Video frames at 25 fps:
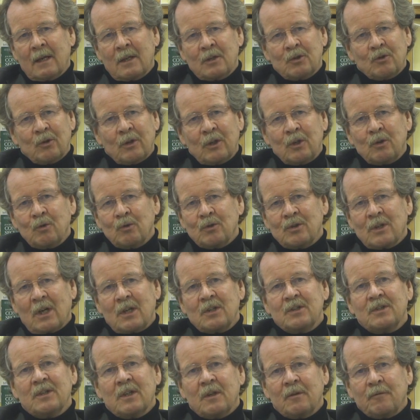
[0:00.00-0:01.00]
So in
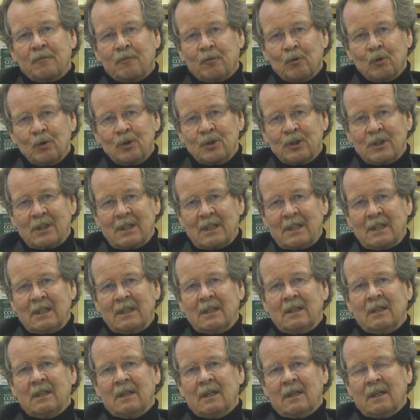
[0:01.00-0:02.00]

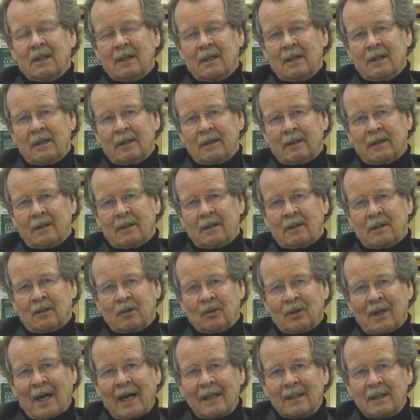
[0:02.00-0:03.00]
2014, the
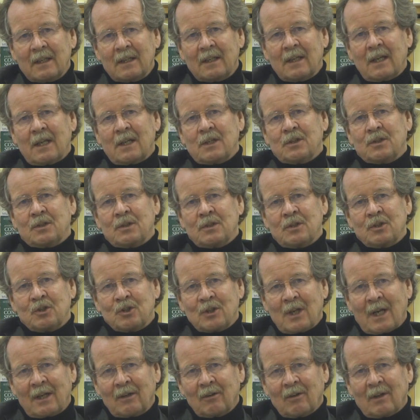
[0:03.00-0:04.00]
United Nations
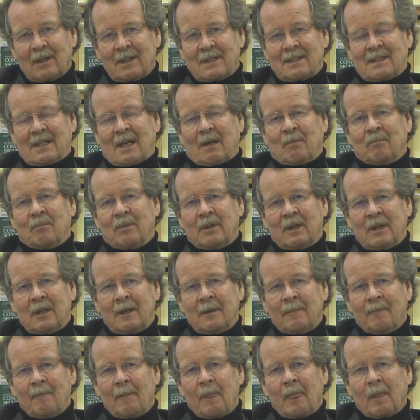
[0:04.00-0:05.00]
General
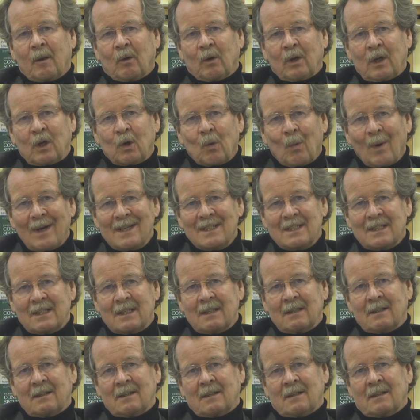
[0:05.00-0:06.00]
Assembly
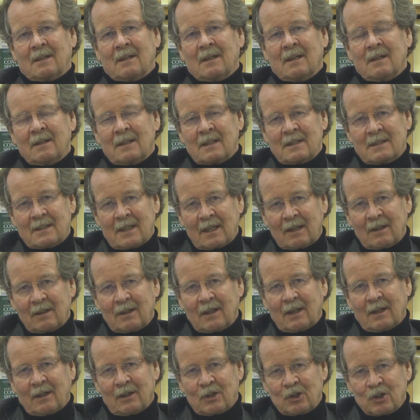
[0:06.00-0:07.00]
requested the
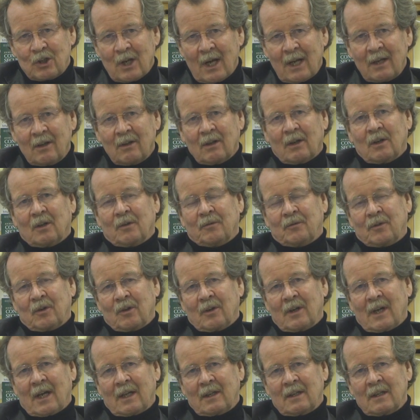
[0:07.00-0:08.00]
Secretary General of the
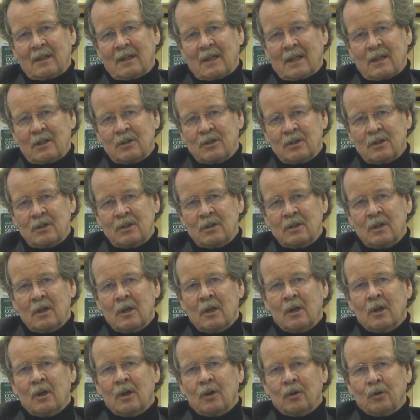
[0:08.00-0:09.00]
United Nations
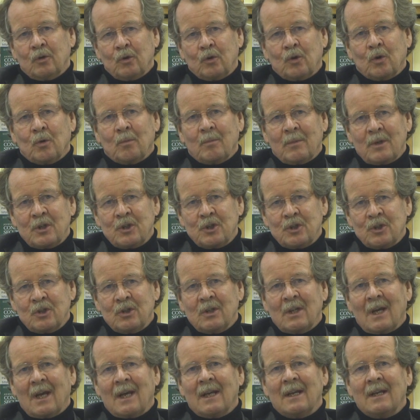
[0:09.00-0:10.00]
to
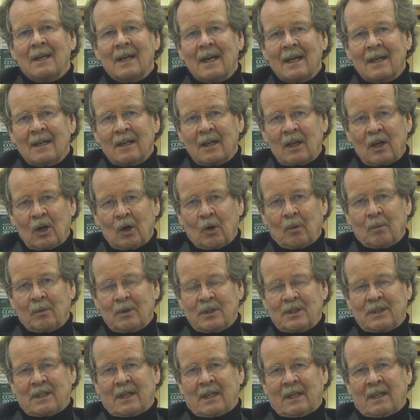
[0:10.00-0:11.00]
commission another global
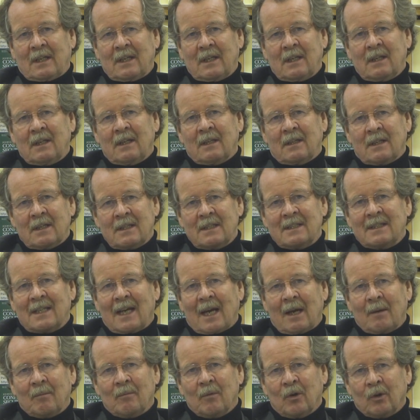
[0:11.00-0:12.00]
study, this
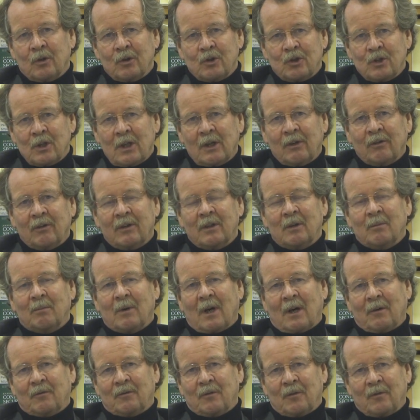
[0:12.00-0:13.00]
time on children
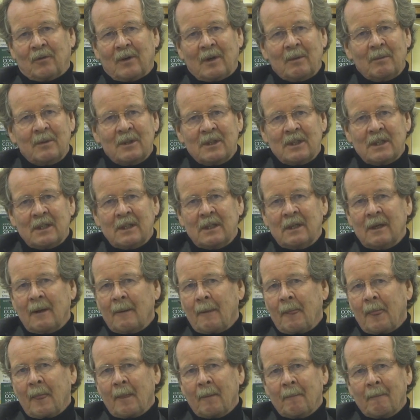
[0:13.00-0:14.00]
deprived of liberty.